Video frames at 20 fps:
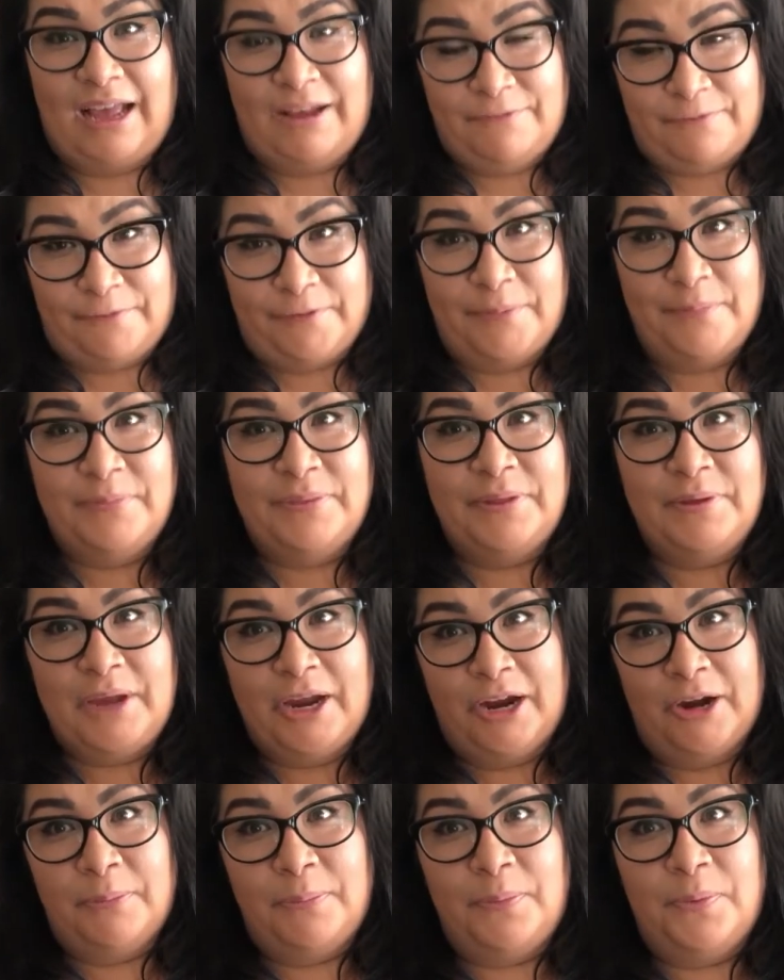from the
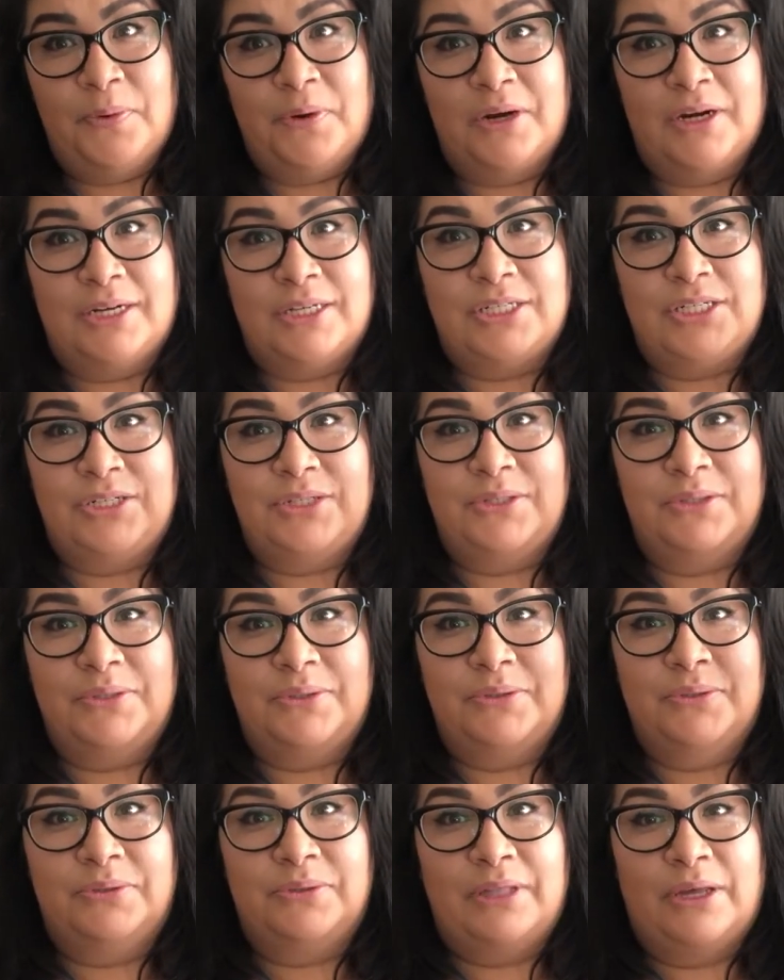airport
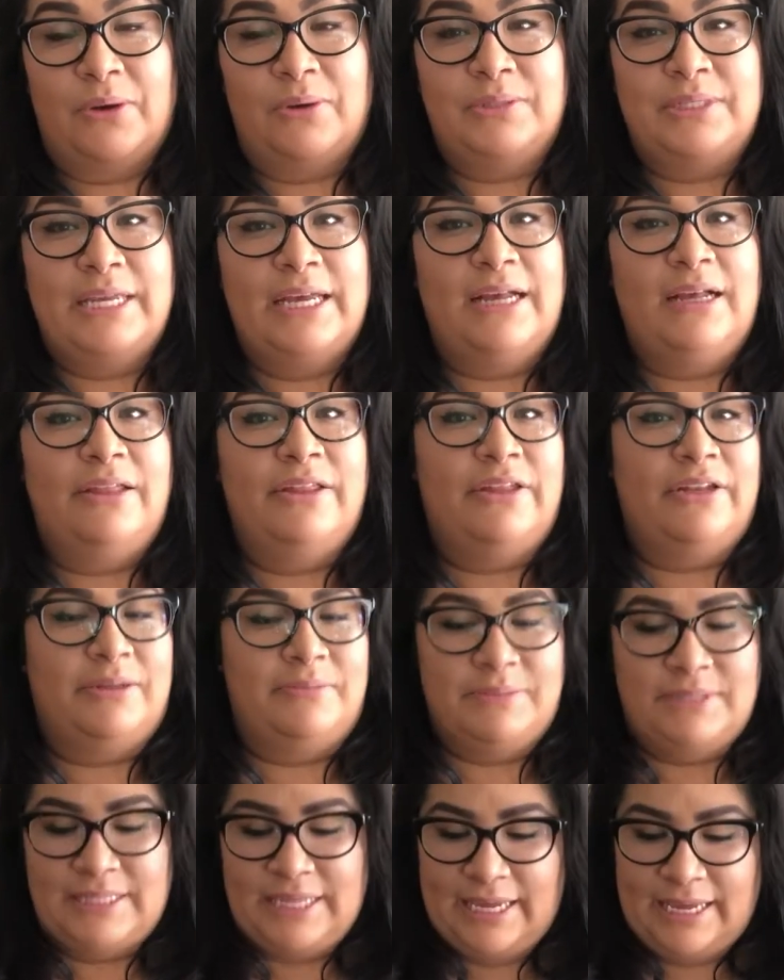to the hotel that
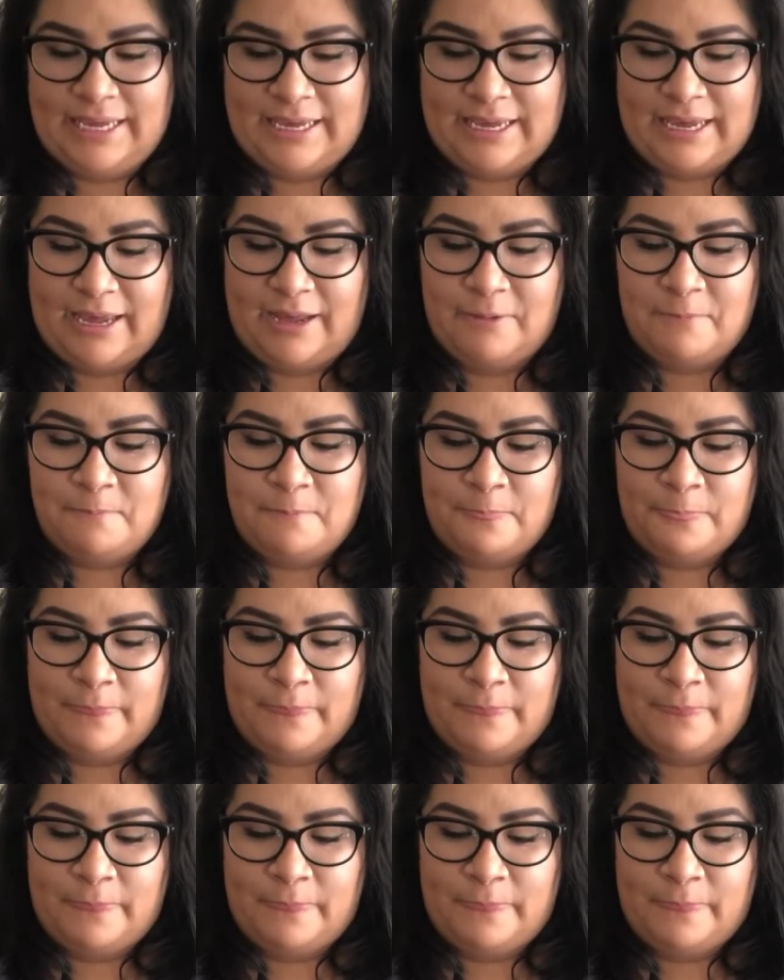I'm staying at.